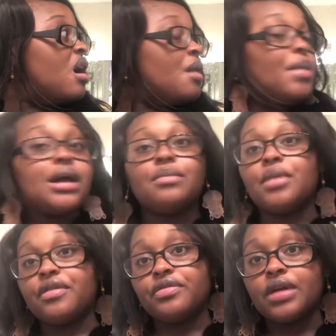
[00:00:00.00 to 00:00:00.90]
about a
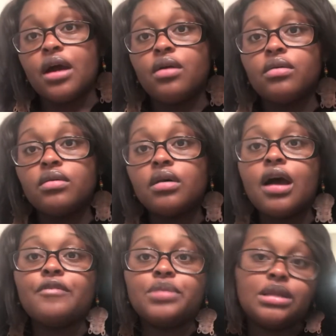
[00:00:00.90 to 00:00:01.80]
month now.
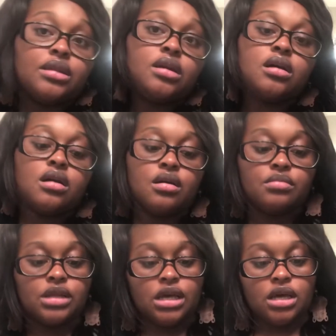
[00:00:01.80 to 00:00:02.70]
I've been
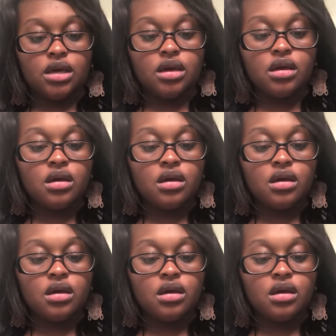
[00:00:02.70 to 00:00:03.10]
leaking.